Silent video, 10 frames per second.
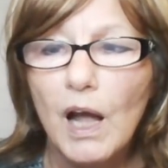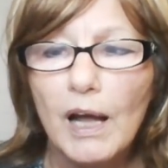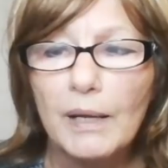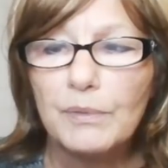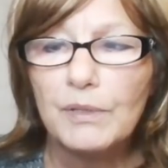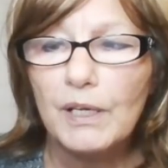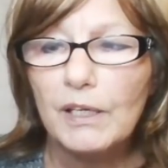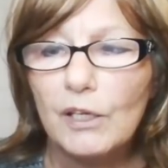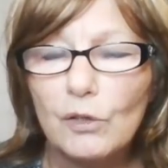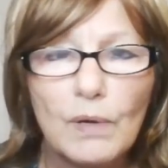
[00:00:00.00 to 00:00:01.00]
I am
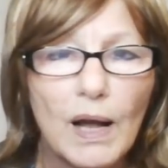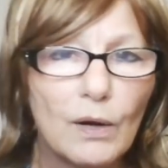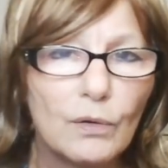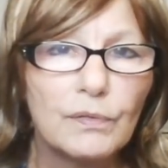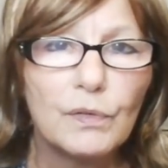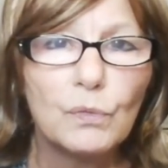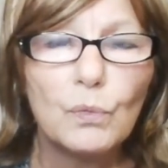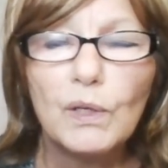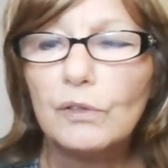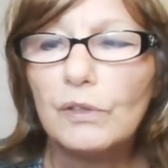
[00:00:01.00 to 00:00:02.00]
taking you out of the
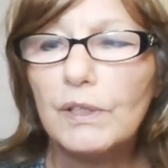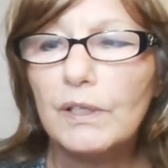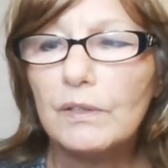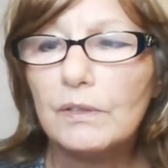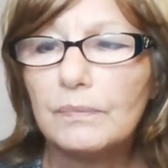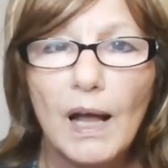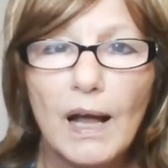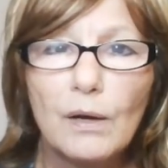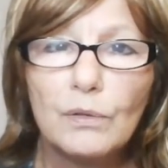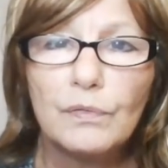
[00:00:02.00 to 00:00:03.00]
wilderness,
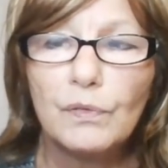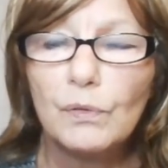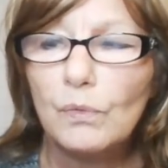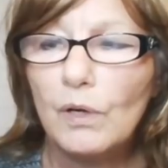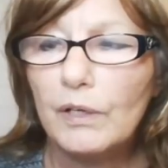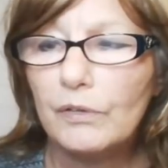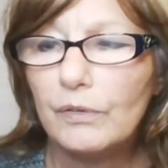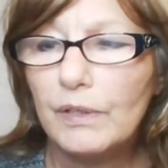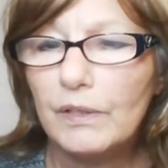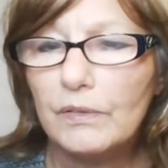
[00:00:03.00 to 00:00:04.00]
out of the
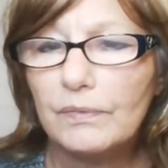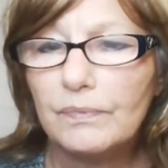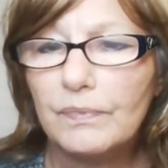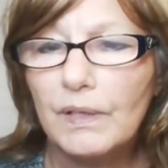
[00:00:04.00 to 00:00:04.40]
wanderings,